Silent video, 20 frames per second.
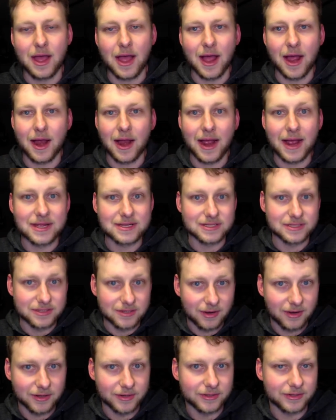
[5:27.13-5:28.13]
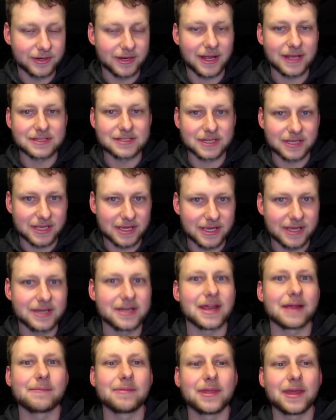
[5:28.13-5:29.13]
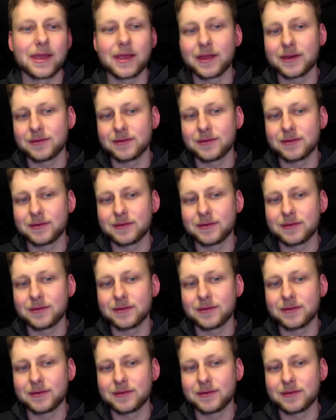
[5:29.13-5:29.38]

uh, has a daughter, has a kid type thing,